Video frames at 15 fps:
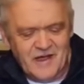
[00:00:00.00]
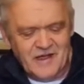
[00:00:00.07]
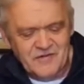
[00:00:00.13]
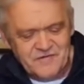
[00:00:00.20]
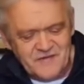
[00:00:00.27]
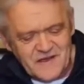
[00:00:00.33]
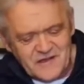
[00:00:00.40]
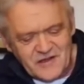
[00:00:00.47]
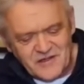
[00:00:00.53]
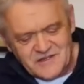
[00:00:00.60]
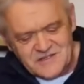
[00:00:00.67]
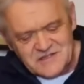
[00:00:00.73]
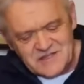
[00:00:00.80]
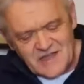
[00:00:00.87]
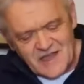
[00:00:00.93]
my
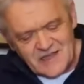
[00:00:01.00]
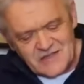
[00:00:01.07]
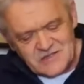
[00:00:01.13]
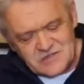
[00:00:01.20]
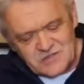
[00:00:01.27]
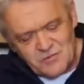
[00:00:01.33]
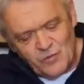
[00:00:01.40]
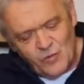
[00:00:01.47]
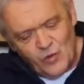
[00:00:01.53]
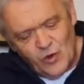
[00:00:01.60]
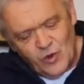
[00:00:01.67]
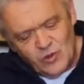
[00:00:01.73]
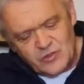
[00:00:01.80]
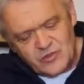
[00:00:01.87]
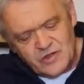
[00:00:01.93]
fingers, and some
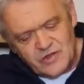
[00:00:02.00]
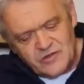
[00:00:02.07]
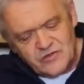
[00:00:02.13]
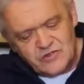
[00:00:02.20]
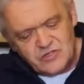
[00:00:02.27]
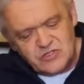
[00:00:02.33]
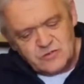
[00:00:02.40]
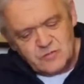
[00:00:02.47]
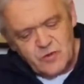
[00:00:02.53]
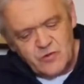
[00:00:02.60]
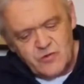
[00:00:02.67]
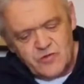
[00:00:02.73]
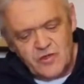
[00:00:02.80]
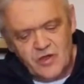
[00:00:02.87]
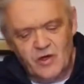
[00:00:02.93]
water to
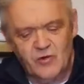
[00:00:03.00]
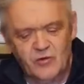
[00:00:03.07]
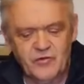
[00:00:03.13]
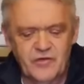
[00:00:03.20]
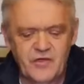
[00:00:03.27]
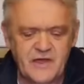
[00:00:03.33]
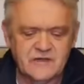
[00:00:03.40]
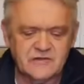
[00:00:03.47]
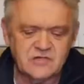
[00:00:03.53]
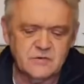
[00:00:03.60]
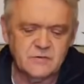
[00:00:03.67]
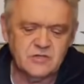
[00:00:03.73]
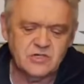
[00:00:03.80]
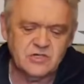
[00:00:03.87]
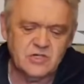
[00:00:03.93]
smooth the whole thing.
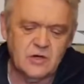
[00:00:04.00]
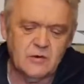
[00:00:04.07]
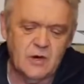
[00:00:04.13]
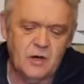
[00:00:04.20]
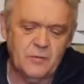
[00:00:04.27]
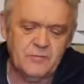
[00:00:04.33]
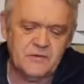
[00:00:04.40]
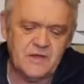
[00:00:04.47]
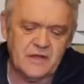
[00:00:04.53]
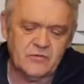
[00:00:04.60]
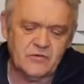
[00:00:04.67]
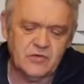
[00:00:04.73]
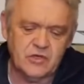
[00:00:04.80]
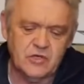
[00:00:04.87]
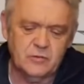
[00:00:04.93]
So we just go up and
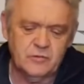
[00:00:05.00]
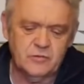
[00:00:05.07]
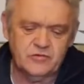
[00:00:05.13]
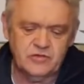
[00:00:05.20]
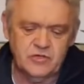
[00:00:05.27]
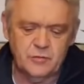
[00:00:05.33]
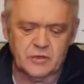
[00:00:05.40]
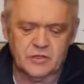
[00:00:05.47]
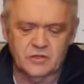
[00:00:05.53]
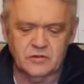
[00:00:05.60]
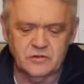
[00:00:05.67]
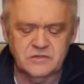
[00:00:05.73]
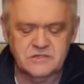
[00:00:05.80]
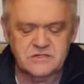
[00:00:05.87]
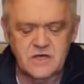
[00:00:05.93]
down the
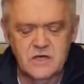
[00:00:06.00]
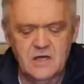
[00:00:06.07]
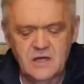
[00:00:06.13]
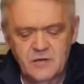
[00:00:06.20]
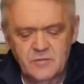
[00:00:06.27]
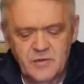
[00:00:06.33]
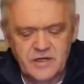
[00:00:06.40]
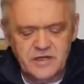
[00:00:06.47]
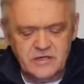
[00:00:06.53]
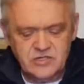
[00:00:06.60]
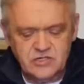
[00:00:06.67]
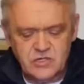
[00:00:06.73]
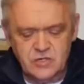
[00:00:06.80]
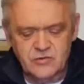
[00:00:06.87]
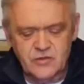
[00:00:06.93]
tubercles,
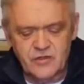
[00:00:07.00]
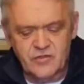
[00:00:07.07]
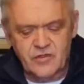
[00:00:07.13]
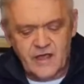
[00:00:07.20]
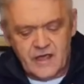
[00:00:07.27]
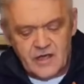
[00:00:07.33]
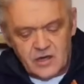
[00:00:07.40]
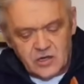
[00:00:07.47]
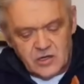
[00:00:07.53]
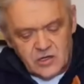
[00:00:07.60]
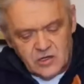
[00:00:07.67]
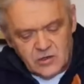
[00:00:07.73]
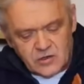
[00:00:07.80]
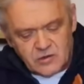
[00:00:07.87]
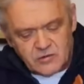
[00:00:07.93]
making sure that they
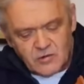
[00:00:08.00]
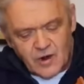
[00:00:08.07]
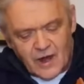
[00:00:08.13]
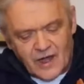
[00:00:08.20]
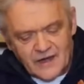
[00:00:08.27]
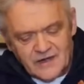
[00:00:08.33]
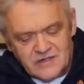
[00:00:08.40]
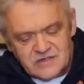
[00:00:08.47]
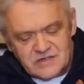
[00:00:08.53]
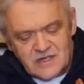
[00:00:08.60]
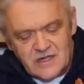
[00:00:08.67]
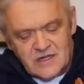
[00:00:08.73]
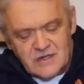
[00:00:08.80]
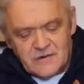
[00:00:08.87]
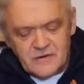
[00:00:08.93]
look right
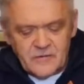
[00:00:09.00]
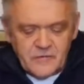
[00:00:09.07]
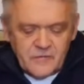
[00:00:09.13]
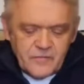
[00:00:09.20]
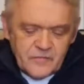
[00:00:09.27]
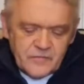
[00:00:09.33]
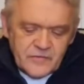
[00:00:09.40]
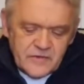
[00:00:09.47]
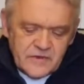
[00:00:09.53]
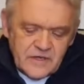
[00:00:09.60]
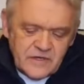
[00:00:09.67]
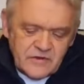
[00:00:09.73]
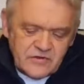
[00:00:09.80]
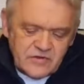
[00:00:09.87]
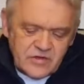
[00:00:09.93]

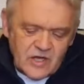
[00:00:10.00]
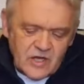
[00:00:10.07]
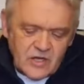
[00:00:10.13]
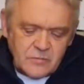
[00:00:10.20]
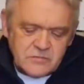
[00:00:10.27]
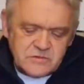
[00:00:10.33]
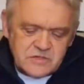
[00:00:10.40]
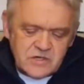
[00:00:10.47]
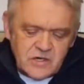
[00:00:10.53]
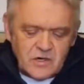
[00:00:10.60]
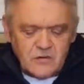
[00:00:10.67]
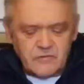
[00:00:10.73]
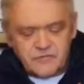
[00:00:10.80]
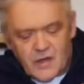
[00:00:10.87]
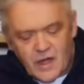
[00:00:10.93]
in terms
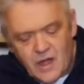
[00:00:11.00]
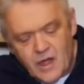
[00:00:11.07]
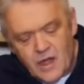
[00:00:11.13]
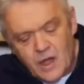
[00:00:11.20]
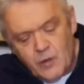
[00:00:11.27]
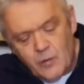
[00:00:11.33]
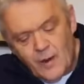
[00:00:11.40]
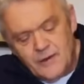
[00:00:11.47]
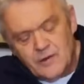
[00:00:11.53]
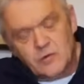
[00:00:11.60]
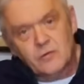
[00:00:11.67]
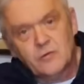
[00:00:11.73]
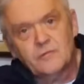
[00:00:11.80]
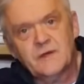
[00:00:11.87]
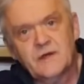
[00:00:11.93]
of a
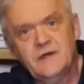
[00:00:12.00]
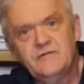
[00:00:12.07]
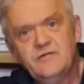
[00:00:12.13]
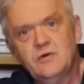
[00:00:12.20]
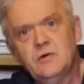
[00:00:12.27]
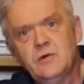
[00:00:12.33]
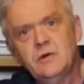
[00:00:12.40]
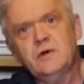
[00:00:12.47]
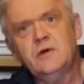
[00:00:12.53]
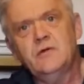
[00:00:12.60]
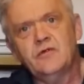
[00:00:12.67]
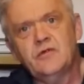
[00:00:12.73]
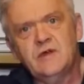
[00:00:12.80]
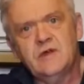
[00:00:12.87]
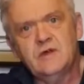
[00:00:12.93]
whale. Now if you look
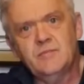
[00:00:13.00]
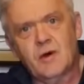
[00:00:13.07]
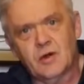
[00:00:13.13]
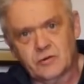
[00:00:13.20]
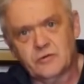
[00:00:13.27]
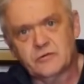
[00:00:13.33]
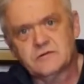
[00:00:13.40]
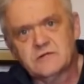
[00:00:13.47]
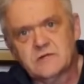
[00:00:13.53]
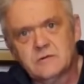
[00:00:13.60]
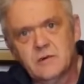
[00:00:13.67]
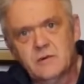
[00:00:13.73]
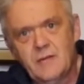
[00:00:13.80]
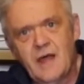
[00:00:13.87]
at the models that